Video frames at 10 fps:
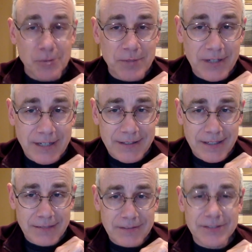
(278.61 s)
you got
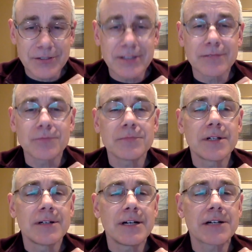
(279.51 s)
that. Did you get
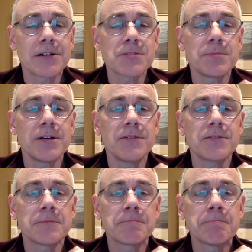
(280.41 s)
hot cross
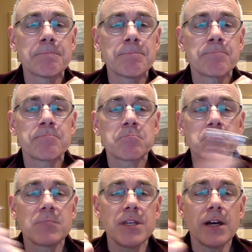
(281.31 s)
buns?
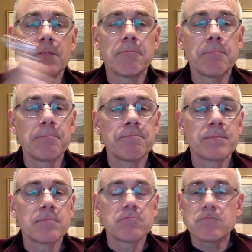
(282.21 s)
Yeah.
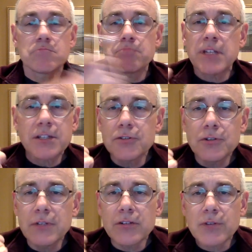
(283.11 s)
Pick a
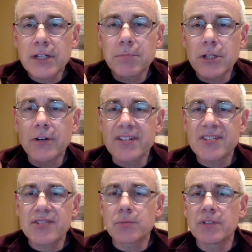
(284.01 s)
tune and try to blow. It's
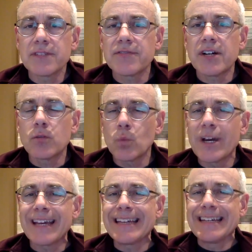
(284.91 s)
just really fun
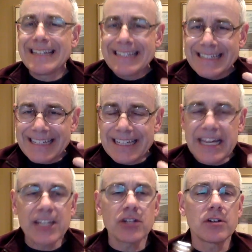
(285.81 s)
way to
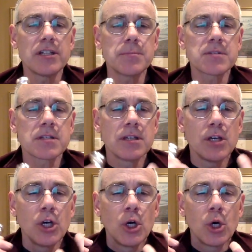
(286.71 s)
get your lips
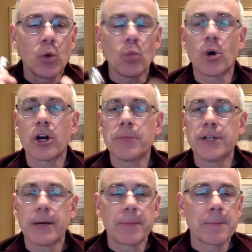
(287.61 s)
warmed
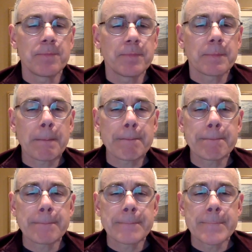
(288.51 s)
up.
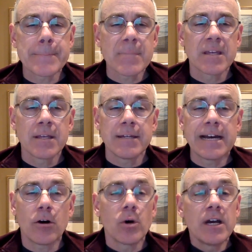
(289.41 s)

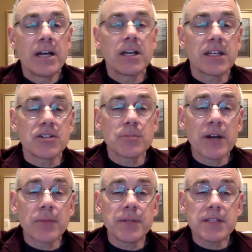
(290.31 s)
Now, get your
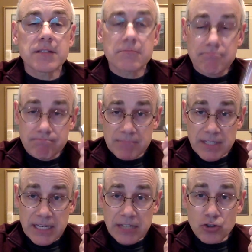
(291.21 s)
mouthpiece
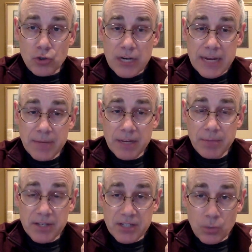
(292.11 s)
and try my
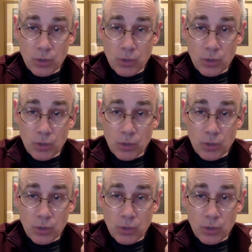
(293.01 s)
buzzing